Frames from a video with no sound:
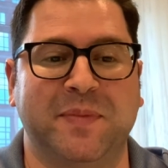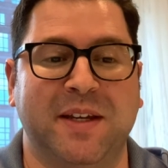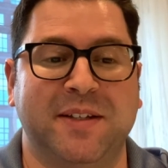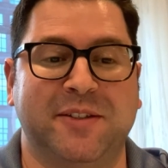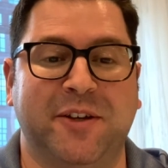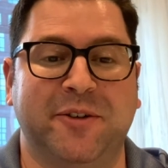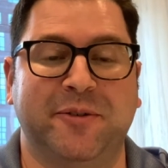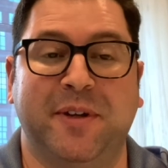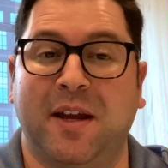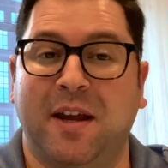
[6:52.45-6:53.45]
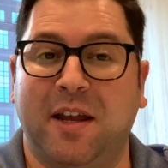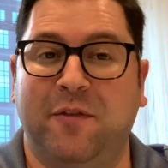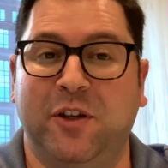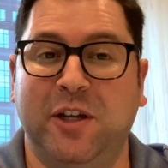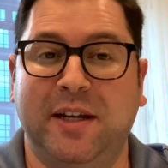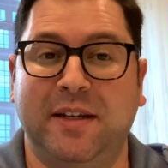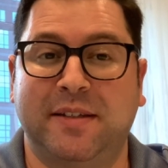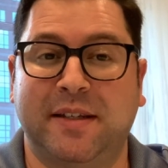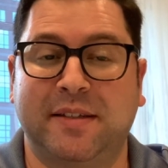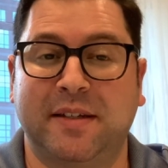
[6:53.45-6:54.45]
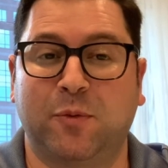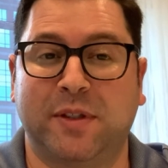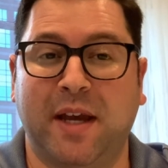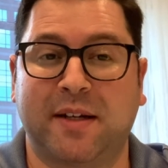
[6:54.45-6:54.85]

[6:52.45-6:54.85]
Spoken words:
So if you need any assistance with tech